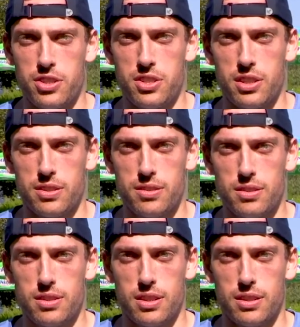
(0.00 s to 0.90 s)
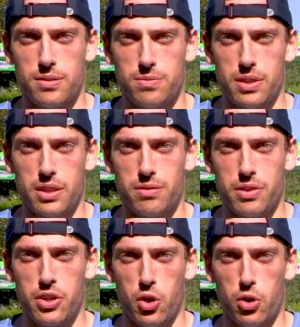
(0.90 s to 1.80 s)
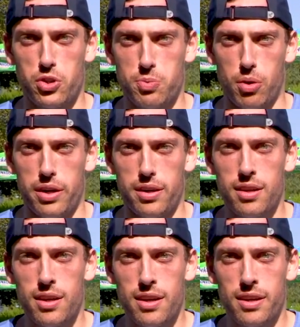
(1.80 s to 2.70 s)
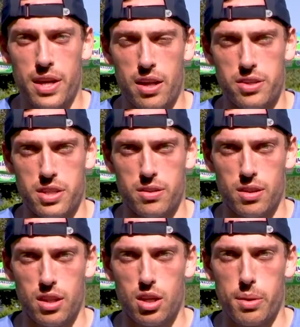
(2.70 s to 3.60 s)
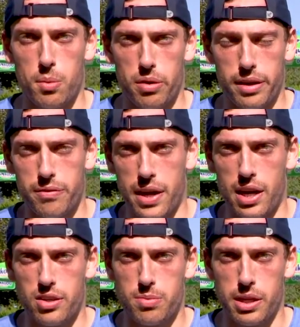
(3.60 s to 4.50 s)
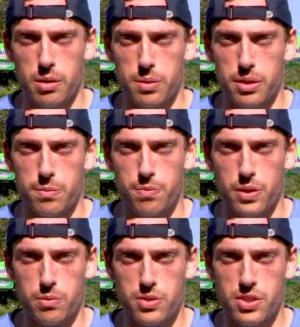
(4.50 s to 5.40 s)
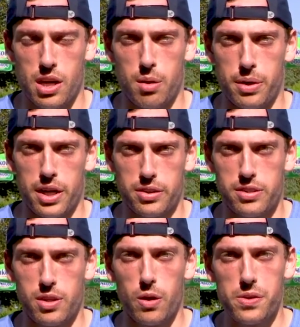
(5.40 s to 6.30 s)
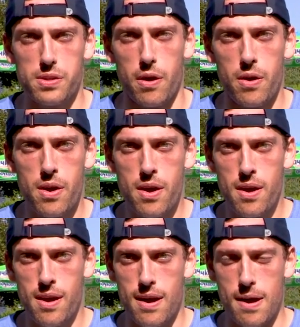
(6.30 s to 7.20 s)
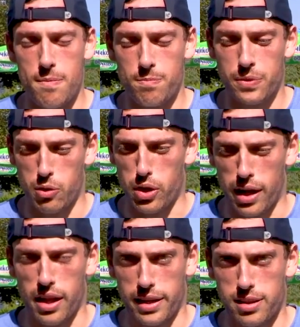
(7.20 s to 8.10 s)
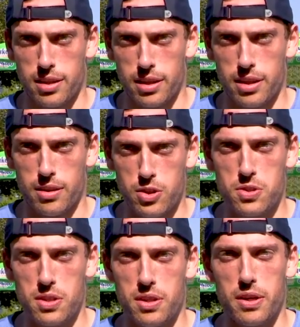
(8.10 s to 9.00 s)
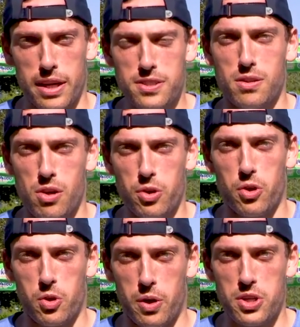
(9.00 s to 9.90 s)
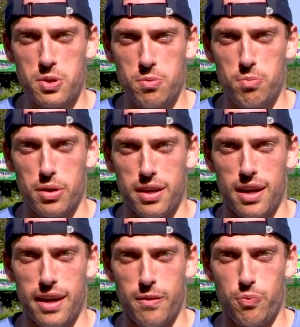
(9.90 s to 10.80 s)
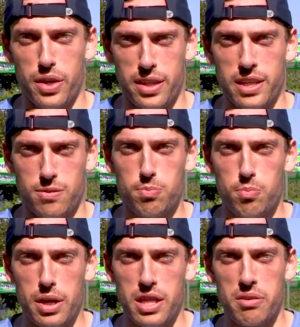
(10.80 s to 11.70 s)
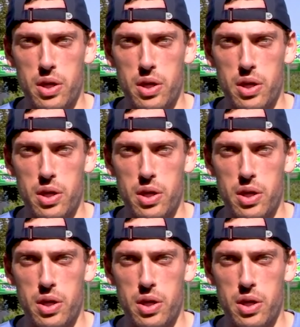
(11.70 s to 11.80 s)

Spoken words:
just an erg sprint. Now there's a little bit more of an advantage to being able to, you know, set up and actually scull. So I like it is a longer equation, but I think it's made the